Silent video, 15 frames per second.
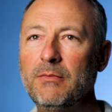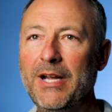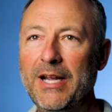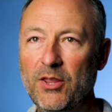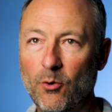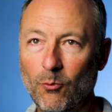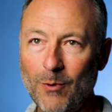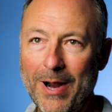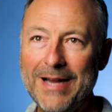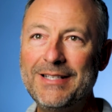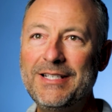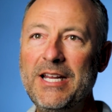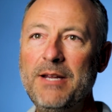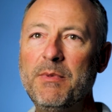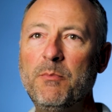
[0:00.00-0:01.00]
and the right
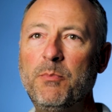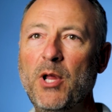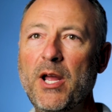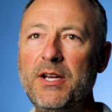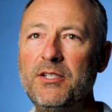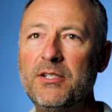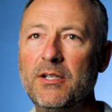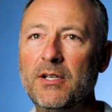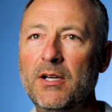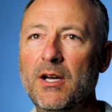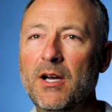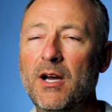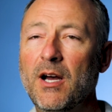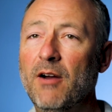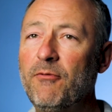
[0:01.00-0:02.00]
team in place,
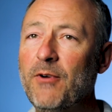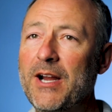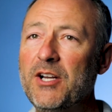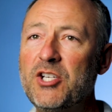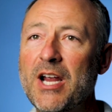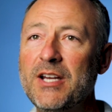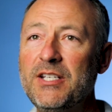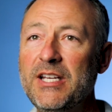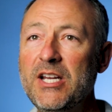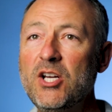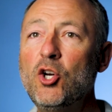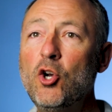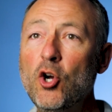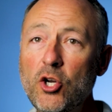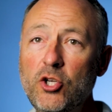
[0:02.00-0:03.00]
a
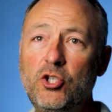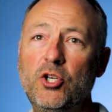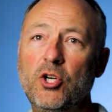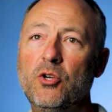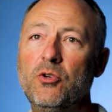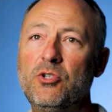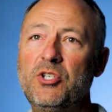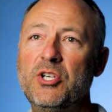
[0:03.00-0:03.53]
franchisee could choose